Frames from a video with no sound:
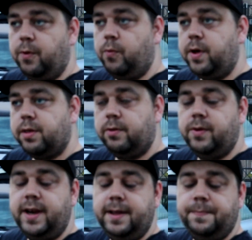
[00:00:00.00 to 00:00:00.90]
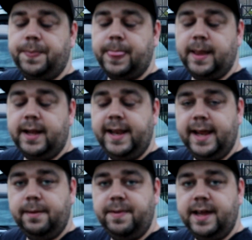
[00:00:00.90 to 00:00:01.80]
was already a
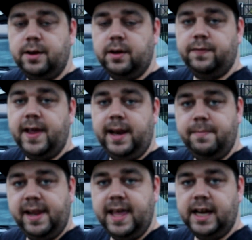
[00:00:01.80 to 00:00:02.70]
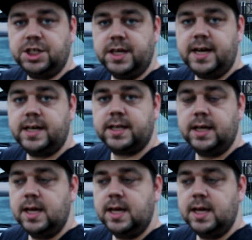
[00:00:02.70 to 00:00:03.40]
little bit of hilly-billy engineered,